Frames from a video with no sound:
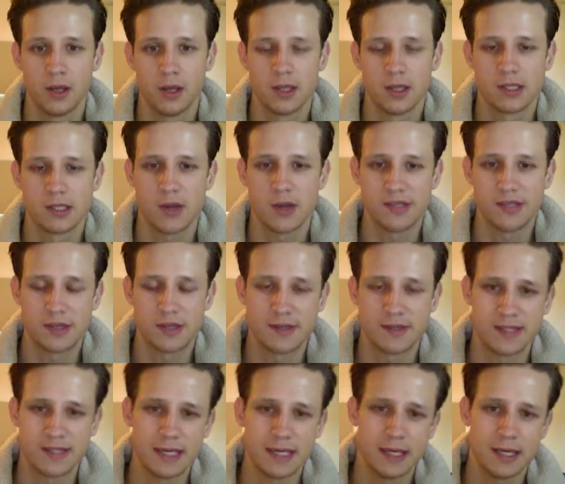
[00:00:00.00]
So as you can
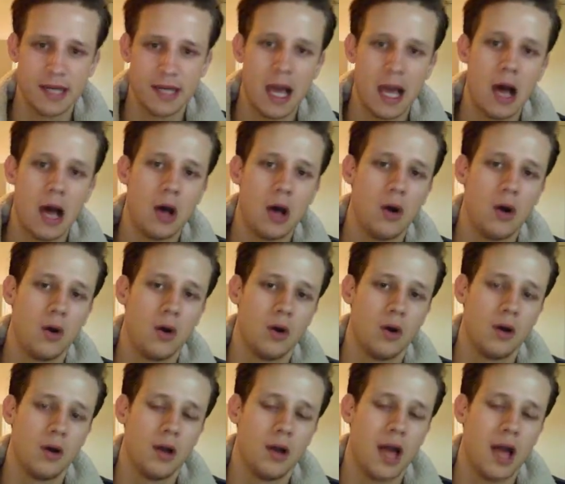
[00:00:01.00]
see, now
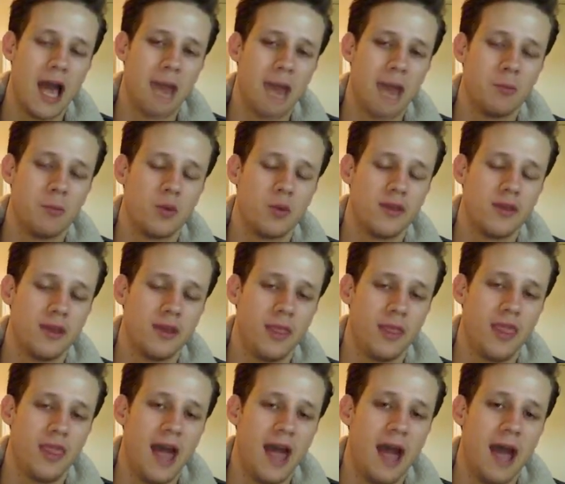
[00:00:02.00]
I'm
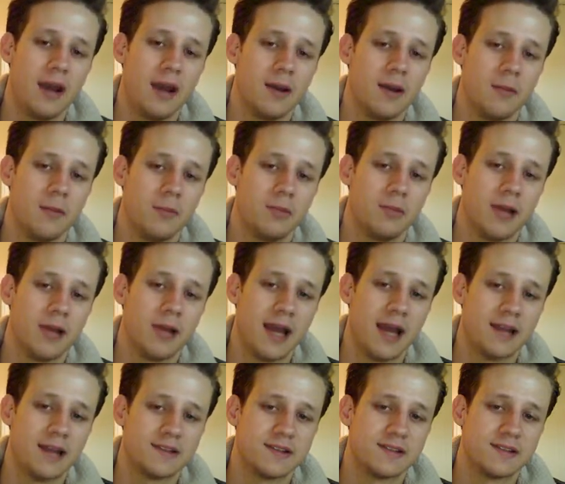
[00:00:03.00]
within that
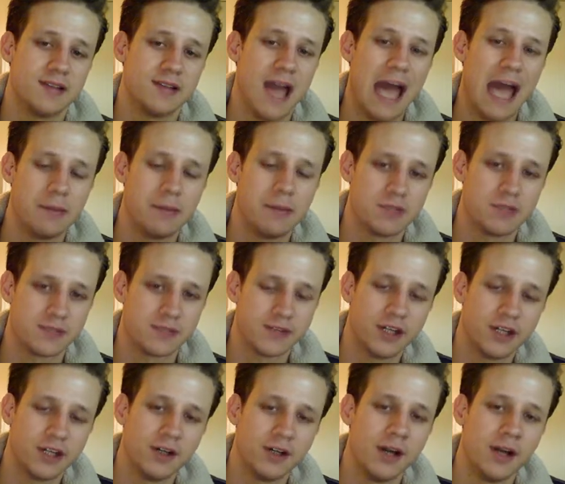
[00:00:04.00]
planet's
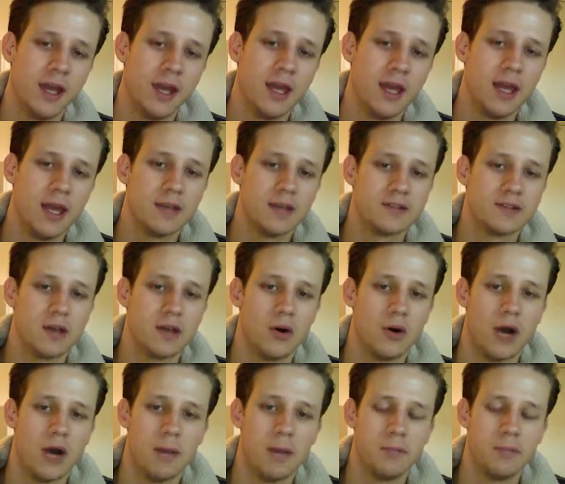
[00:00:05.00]
atmosphere, so
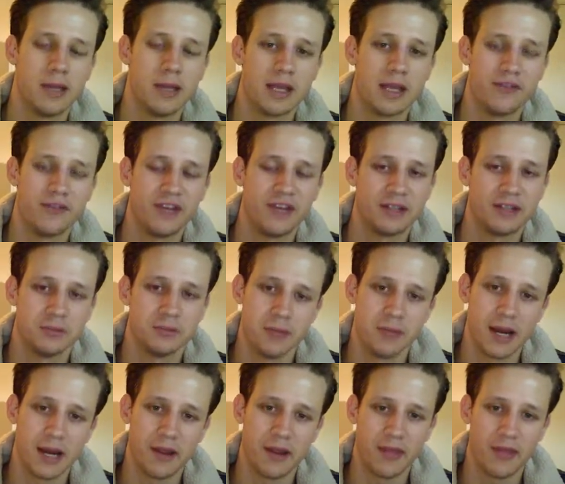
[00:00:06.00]
I'm being affected
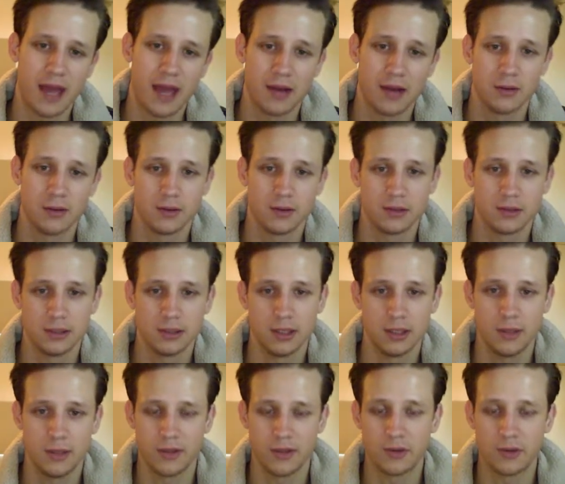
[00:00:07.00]
by
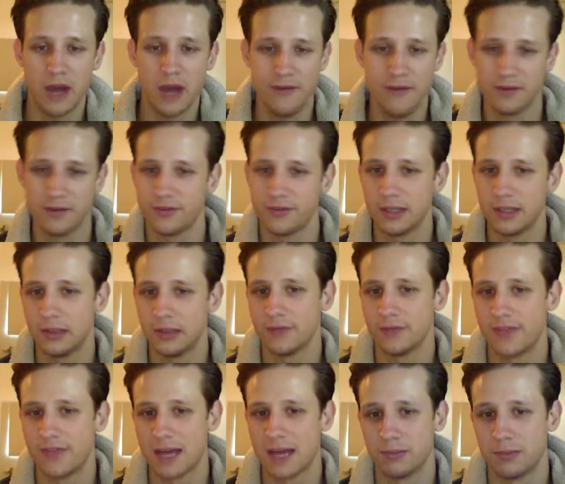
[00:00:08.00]
the gravity field of
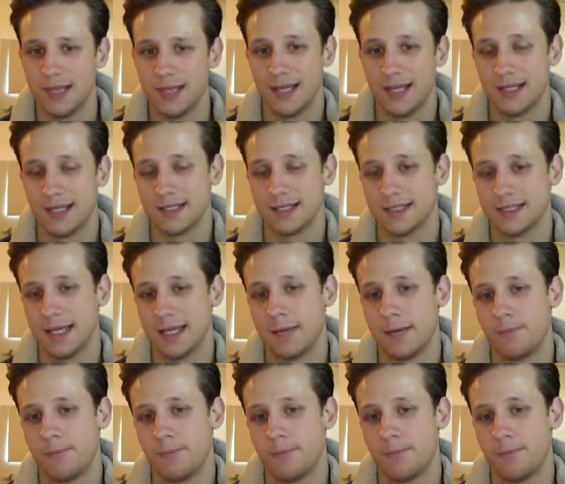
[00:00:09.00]
that planet instead.